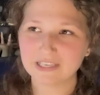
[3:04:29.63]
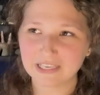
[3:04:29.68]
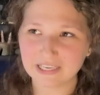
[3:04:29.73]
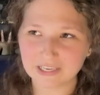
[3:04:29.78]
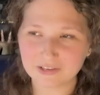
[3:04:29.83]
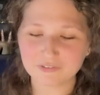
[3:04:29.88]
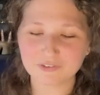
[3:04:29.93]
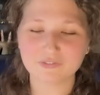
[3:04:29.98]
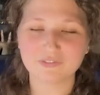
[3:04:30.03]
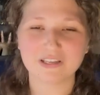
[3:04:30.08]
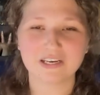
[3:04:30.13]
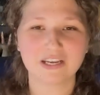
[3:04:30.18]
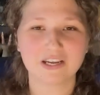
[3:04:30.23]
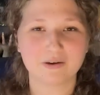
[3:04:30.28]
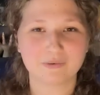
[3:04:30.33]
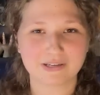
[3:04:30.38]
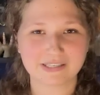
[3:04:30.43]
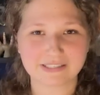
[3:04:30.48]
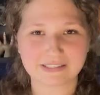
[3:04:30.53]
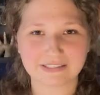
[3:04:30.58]
If a video
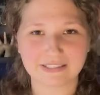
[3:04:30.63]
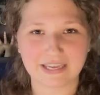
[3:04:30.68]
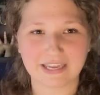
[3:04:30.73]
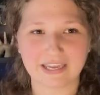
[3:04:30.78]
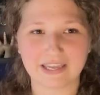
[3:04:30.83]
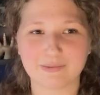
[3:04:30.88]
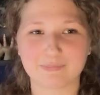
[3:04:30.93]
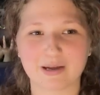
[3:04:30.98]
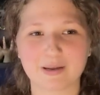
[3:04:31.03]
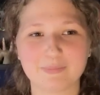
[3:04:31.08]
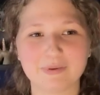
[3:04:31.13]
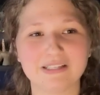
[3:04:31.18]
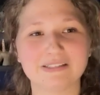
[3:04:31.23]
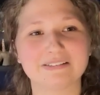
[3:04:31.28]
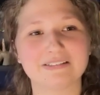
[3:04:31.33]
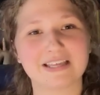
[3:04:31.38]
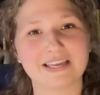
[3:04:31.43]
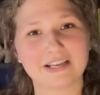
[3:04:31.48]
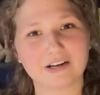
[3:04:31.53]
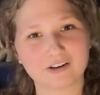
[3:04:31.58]
is late, it might be
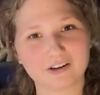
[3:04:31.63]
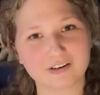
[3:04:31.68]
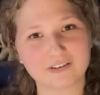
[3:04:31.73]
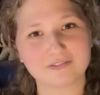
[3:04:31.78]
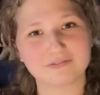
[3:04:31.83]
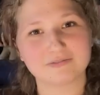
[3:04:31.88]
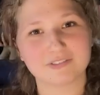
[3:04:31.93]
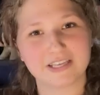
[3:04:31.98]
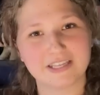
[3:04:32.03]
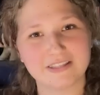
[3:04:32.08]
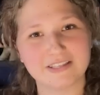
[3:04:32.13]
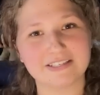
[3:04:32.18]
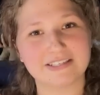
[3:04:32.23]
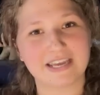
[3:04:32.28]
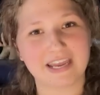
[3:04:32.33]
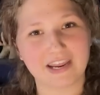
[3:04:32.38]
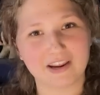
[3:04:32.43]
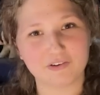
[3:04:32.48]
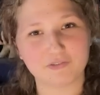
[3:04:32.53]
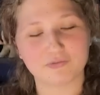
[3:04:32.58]
later in the
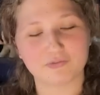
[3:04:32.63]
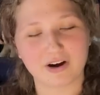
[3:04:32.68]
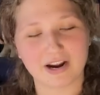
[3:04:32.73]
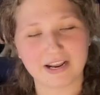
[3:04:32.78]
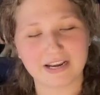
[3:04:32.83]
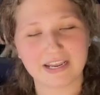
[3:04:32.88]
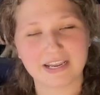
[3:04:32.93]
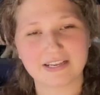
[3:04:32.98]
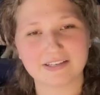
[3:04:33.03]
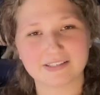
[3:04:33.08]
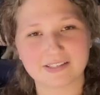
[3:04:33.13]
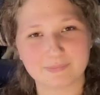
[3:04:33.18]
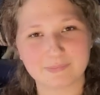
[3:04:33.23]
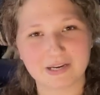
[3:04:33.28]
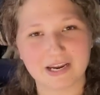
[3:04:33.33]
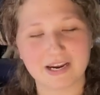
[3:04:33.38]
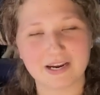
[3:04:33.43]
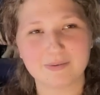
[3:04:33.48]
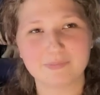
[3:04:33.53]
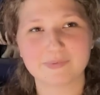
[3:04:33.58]
day, Friday
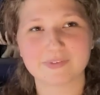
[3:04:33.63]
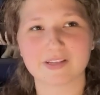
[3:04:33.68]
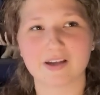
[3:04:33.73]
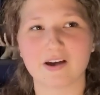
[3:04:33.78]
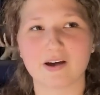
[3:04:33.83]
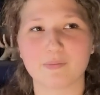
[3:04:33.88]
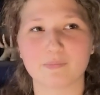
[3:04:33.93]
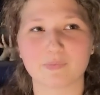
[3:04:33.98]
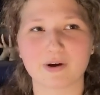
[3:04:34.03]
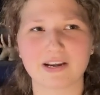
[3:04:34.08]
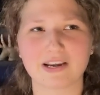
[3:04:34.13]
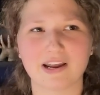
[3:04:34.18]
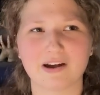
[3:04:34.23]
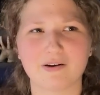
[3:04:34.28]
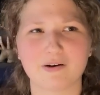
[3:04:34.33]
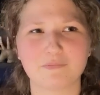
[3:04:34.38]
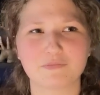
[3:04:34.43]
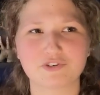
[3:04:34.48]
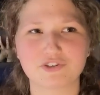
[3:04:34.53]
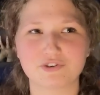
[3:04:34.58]
sometimes. Um, right now
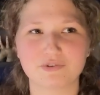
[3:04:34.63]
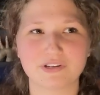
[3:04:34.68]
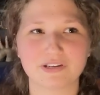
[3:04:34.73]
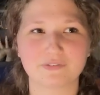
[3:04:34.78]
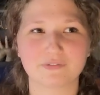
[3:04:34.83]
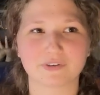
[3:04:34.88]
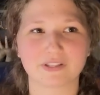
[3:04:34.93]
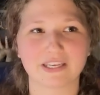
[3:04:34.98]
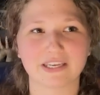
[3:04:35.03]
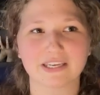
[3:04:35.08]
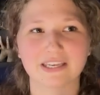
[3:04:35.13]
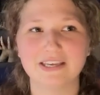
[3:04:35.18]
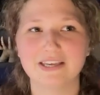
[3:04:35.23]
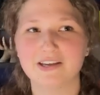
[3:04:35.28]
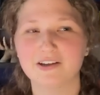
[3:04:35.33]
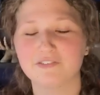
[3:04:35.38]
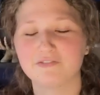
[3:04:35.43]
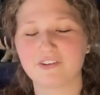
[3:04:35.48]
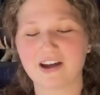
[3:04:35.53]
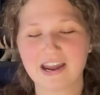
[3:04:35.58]
I'm shooting for like
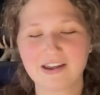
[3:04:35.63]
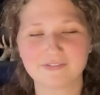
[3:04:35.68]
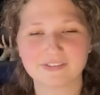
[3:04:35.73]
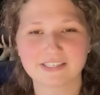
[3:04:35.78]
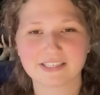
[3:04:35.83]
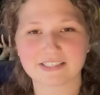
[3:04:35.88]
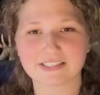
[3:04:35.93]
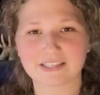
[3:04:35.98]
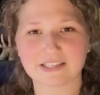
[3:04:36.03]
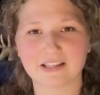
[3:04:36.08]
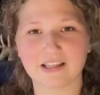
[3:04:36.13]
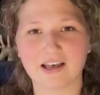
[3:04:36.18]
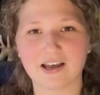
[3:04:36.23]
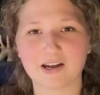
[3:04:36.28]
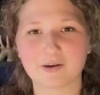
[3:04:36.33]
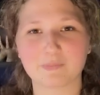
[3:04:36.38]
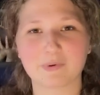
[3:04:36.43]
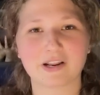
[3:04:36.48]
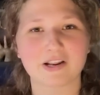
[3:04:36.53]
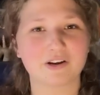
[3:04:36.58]
five, six
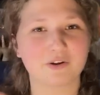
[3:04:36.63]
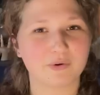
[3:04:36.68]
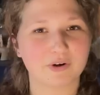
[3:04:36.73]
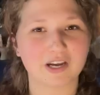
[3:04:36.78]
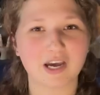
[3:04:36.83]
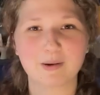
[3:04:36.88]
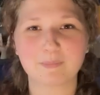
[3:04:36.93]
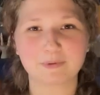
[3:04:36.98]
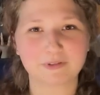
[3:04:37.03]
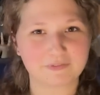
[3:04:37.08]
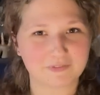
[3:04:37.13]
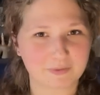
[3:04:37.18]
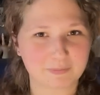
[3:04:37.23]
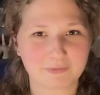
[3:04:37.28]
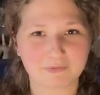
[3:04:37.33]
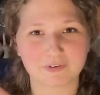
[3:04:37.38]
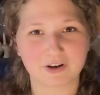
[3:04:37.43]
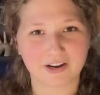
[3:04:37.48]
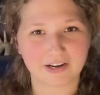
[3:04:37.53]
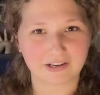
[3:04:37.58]
o'clock, but I know a couple of them
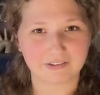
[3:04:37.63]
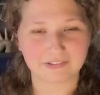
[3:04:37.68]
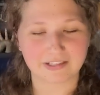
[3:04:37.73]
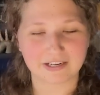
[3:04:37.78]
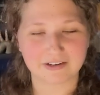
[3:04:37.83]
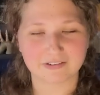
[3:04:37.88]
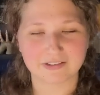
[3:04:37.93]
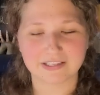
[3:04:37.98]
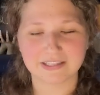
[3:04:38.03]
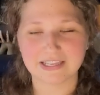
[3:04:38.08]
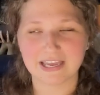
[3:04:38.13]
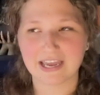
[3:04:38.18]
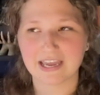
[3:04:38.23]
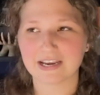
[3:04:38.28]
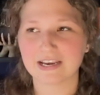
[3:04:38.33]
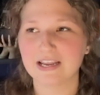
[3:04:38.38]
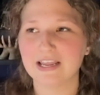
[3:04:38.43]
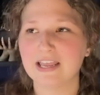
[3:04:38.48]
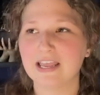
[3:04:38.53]
have gone out later than that.